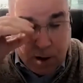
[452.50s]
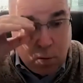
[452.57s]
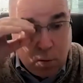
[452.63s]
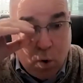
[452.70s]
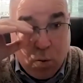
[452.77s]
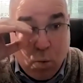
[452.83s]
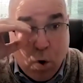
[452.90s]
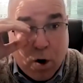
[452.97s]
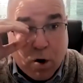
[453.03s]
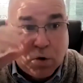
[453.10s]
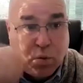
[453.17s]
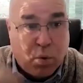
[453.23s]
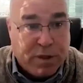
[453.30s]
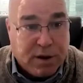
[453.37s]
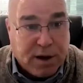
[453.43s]
we worked
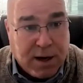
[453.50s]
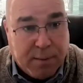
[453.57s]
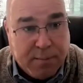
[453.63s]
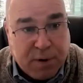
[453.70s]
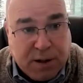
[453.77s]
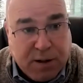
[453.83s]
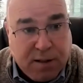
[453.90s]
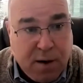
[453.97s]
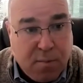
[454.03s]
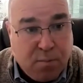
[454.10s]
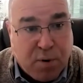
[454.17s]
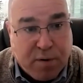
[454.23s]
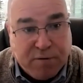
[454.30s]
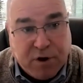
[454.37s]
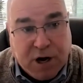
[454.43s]
with a company that
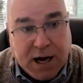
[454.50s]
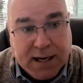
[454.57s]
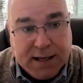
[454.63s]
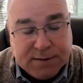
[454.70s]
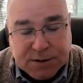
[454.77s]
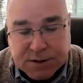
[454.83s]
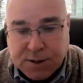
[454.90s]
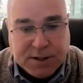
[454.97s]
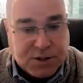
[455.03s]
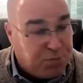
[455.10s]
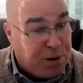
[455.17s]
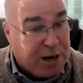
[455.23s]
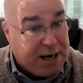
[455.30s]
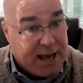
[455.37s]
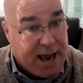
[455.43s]
provides, it's
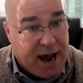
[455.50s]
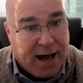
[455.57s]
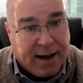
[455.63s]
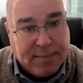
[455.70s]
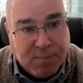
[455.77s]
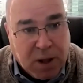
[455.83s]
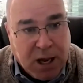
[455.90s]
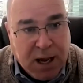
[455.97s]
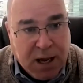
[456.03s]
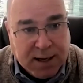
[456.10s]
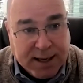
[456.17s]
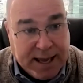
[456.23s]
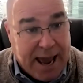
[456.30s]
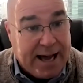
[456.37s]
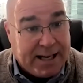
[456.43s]
PDI,
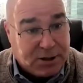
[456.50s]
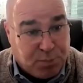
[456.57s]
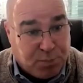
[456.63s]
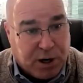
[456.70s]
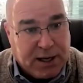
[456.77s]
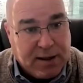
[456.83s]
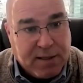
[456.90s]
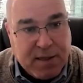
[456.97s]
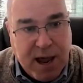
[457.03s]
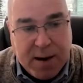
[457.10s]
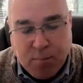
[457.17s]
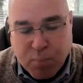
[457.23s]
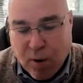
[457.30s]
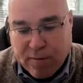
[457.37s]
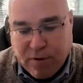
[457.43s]
Gas Buddy. They
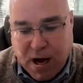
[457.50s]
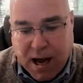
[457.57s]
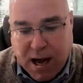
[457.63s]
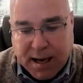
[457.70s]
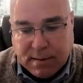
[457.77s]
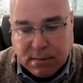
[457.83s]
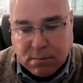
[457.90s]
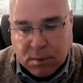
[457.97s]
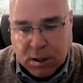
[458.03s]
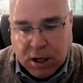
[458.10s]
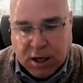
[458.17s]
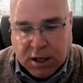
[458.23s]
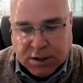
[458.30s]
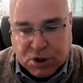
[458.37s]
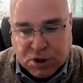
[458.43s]
provide
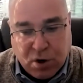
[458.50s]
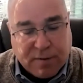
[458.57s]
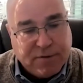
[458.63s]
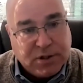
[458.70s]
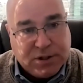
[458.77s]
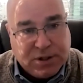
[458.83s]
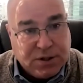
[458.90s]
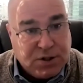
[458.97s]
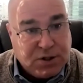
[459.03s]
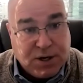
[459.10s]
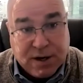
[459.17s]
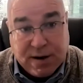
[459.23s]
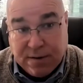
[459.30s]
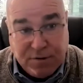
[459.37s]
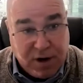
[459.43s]
services to
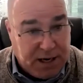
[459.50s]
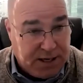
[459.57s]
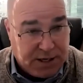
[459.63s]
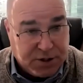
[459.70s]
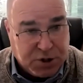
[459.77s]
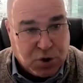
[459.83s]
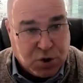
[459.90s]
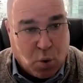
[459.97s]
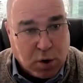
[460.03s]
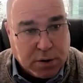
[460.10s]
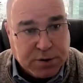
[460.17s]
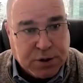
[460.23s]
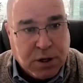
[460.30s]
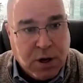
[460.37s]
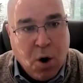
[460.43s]
convenience
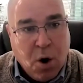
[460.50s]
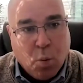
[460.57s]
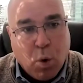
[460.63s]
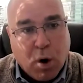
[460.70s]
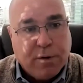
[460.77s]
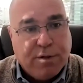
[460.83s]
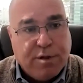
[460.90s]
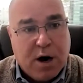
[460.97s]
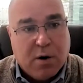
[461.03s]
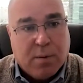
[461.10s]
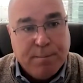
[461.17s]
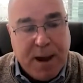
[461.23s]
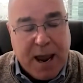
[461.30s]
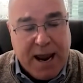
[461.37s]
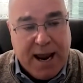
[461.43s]
stores where they're
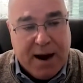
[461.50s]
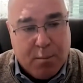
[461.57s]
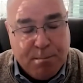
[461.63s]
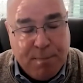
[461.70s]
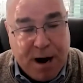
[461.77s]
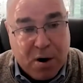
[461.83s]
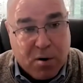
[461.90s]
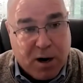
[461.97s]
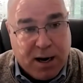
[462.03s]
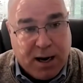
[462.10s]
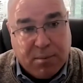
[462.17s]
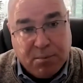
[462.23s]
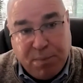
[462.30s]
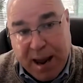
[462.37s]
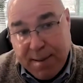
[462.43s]

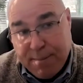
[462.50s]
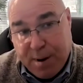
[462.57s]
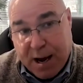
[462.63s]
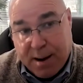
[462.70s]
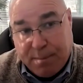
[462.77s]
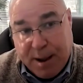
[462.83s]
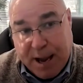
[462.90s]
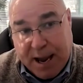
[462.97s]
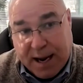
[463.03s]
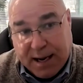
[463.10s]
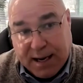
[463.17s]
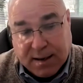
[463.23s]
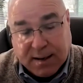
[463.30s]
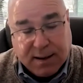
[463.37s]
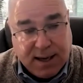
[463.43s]
marrying
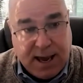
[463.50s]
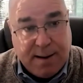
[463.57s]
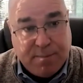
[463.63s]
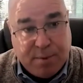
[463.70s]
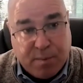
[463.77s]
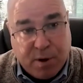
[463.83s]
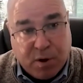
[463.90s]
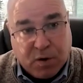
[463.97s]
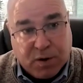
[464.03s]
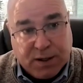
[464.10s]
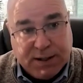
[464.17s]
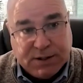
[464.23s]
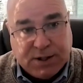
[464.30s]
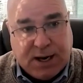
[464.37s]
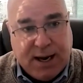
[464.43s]
pay-by-bank
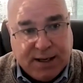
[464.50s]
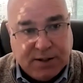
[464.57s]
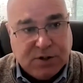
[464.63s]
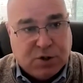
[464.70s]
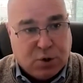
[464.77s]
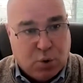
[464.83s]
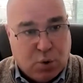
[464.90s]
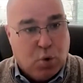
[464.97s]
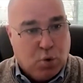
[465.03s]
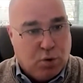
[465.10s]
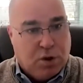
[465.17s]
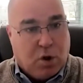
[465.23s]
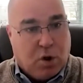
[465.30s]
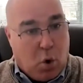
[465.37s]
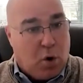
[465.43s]
capabilities into
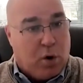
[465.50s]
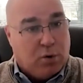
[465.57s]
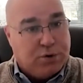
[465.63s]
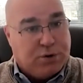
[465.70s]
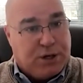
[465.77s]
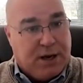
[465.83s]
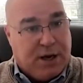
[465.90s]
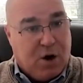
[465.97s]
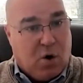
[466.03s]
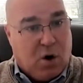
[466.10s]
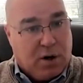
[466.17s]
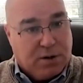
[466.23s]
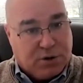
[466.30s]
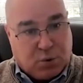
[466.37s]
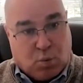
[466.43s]
the loyalty
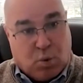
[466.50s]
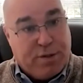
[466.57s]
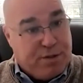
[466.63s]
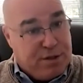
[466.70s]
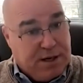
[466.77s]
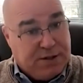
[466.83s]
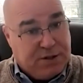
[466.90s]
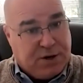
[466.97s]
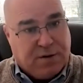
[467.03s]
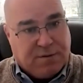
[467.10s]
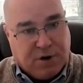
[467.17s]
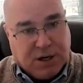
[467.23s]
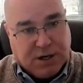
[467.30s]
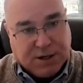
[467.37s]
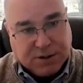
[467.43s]
cards with these
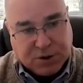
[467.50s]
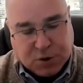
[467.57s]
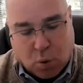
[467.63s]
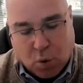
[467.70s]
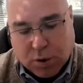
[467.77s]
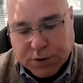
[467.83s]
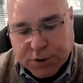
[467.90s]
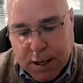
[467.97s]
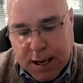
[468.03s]
convenience stores.